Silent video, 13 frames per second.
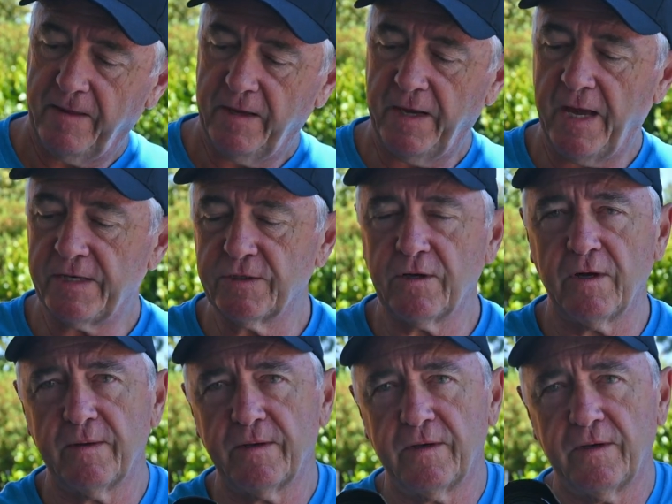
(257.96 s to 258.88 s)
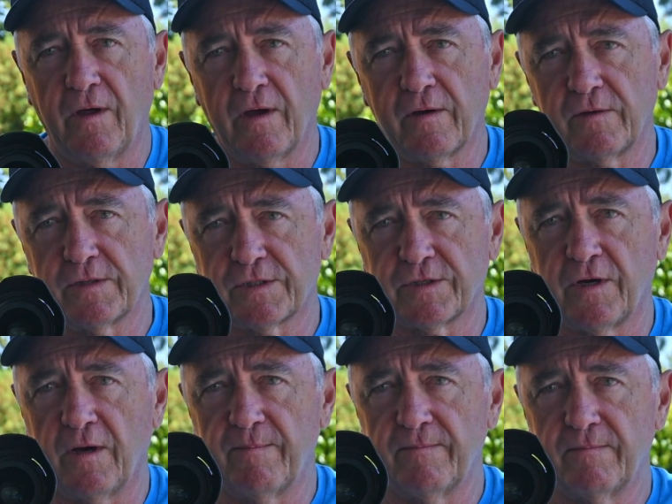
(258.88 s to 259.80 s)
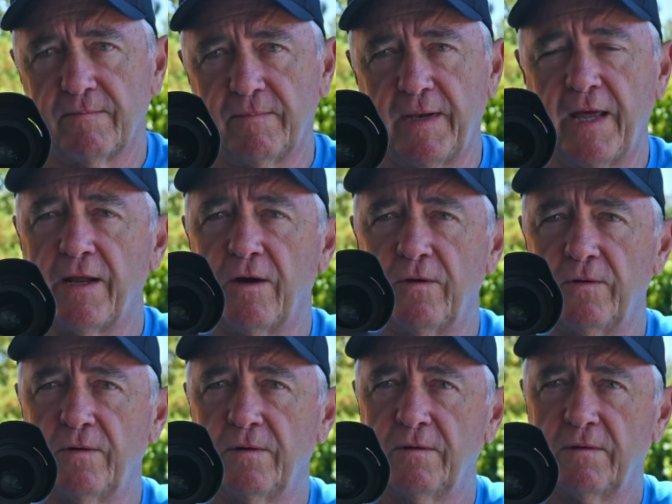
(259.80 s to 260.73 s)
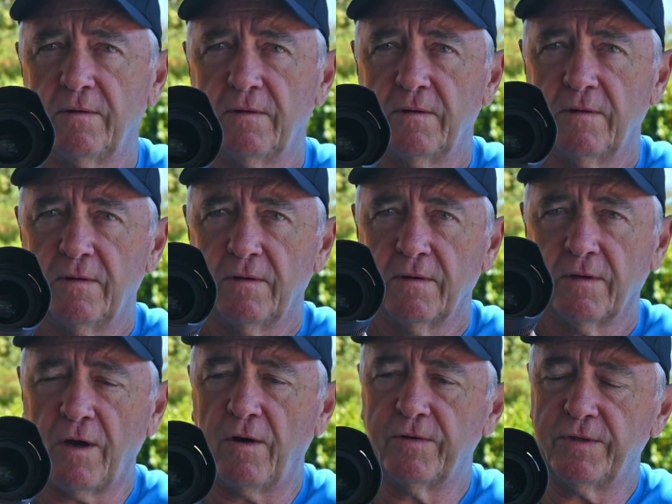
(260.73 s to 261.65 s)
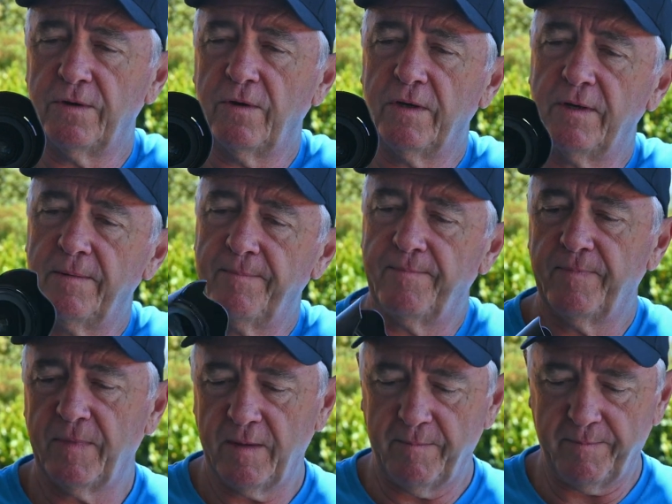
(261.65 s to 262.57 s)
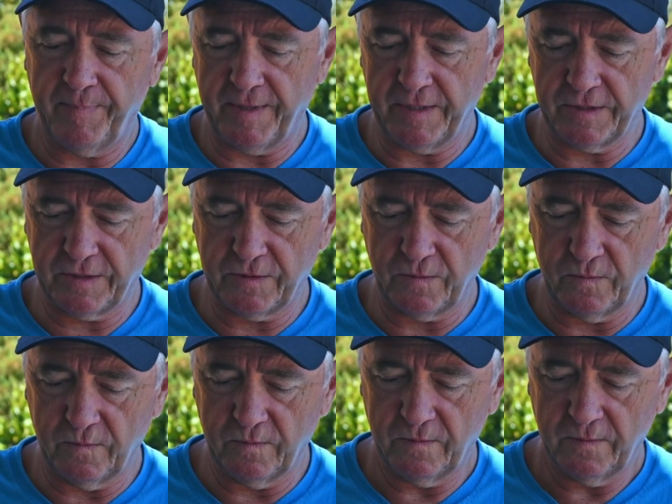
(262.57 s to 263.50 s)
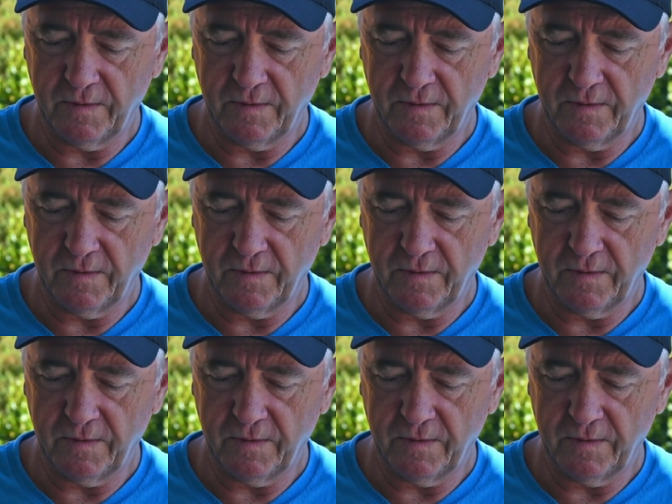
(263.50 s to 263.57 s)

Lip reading: It hasn't got Nikon's top nano coating on it, but it's still,